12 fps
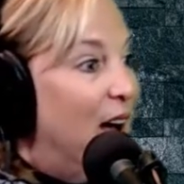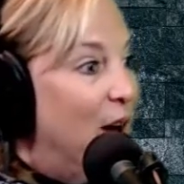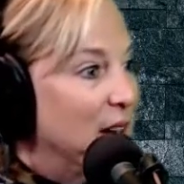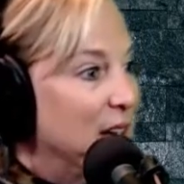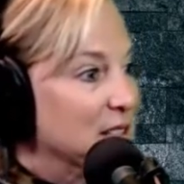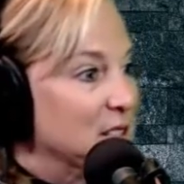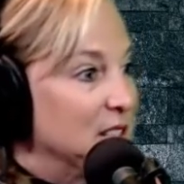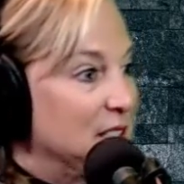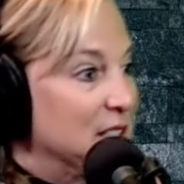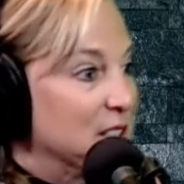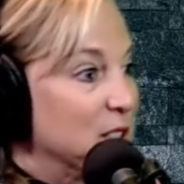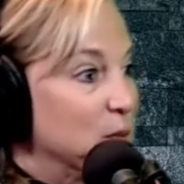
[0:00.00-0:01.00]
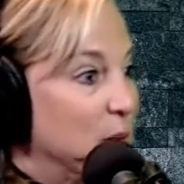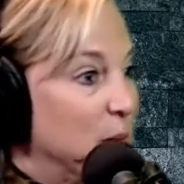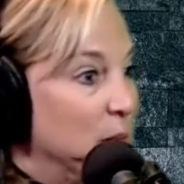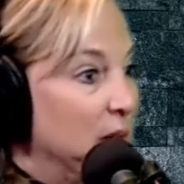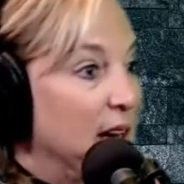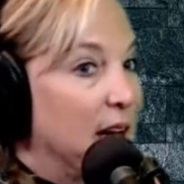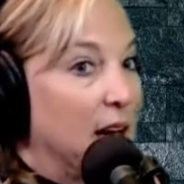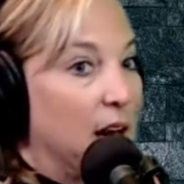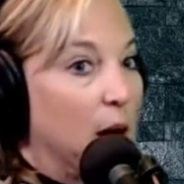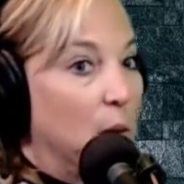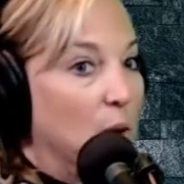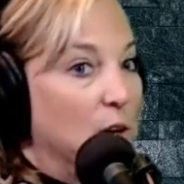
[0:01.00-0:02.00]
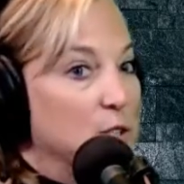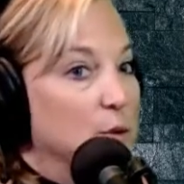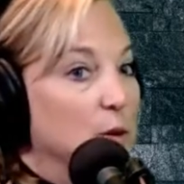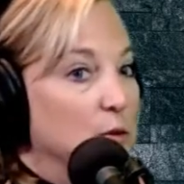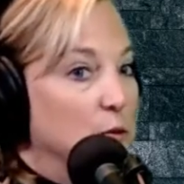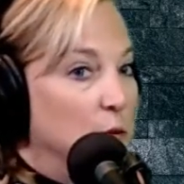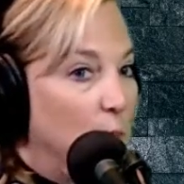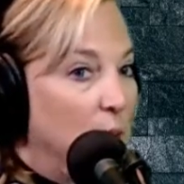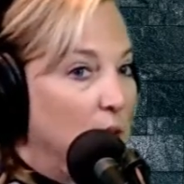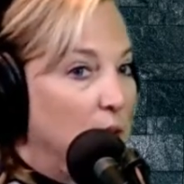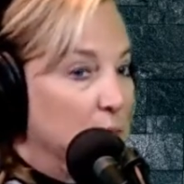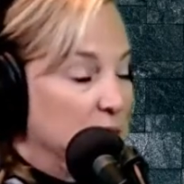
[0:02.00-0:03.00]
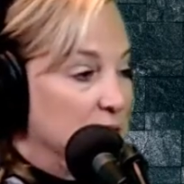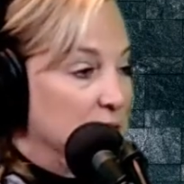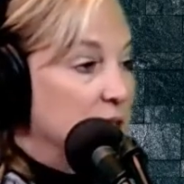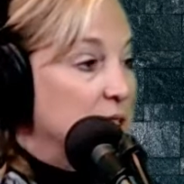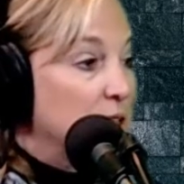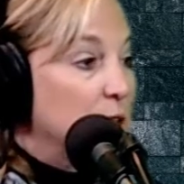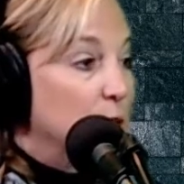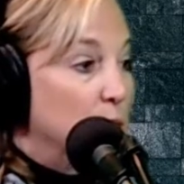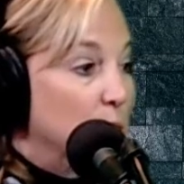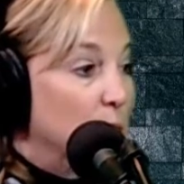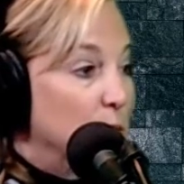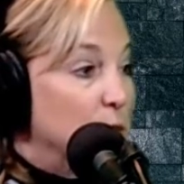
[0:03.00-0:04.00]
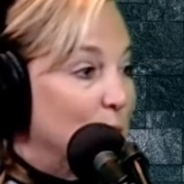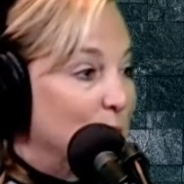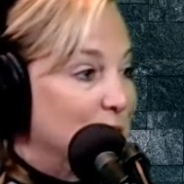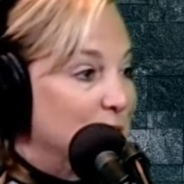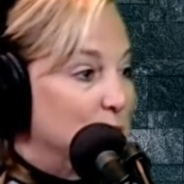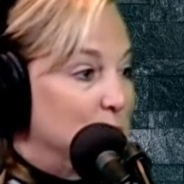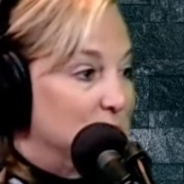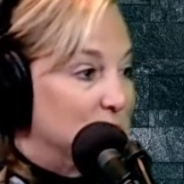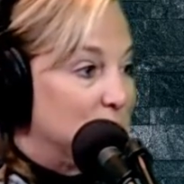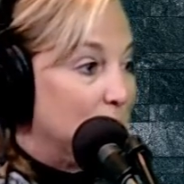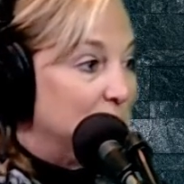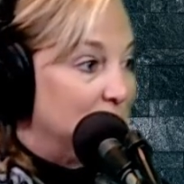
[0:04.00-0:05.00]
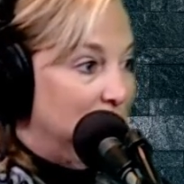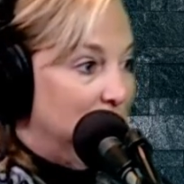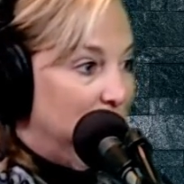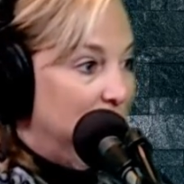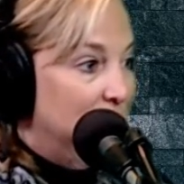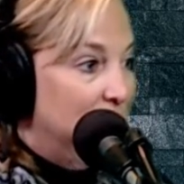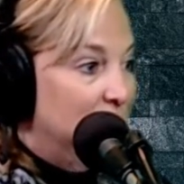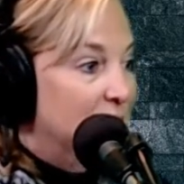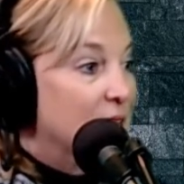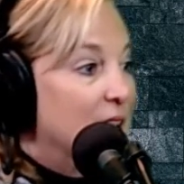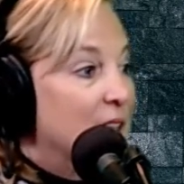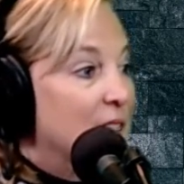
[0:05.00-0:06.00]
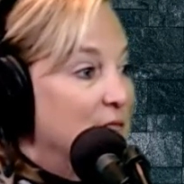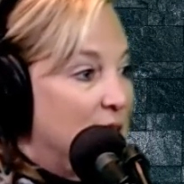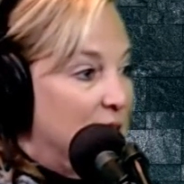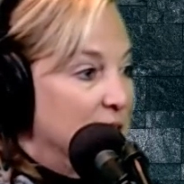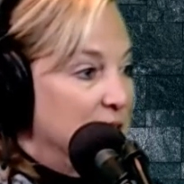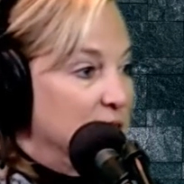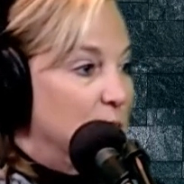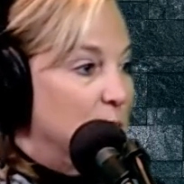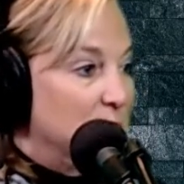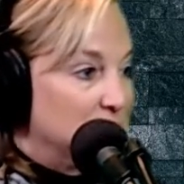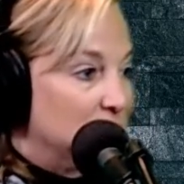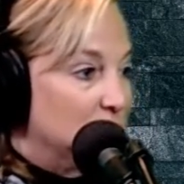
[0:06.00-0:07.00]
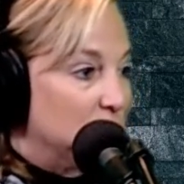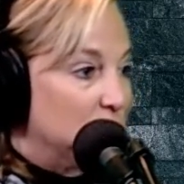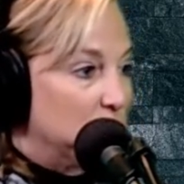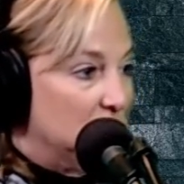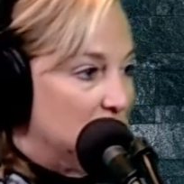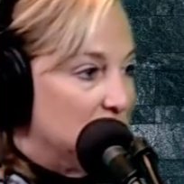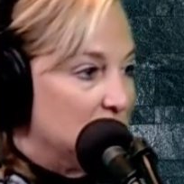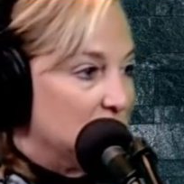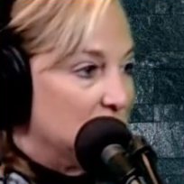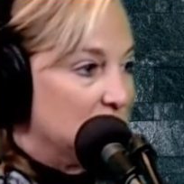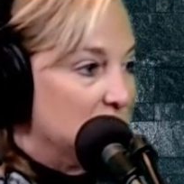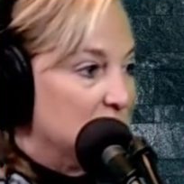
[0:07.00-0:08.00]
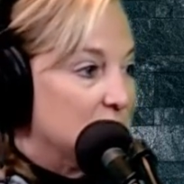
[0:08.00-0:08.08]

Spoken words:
okay, see, this is what I'm getting at. I want to avoid my 16-year-old turning to something that is going to give him a high.